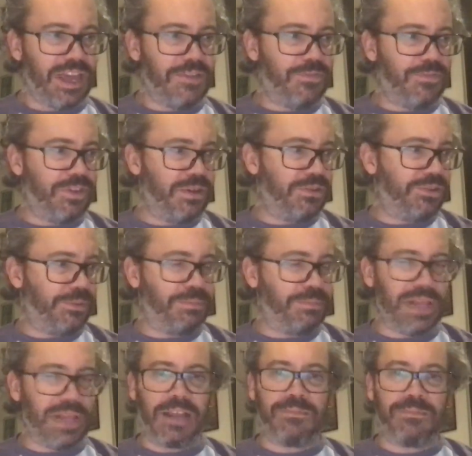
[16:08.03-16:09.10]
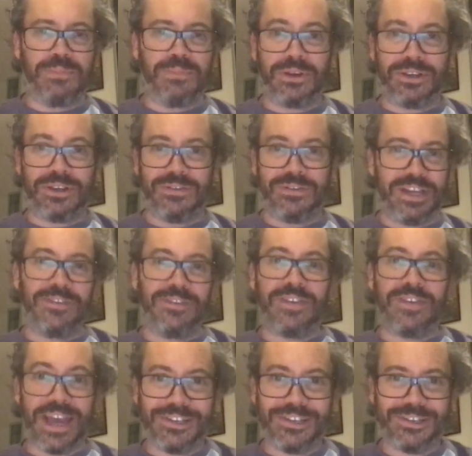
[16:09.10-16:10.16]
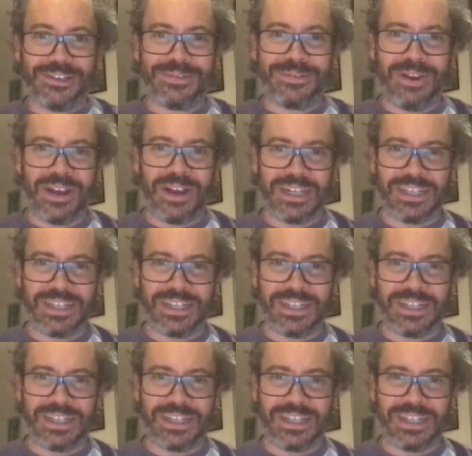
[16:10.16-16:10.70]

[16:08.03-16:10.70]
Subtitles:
future black book of innovation, right?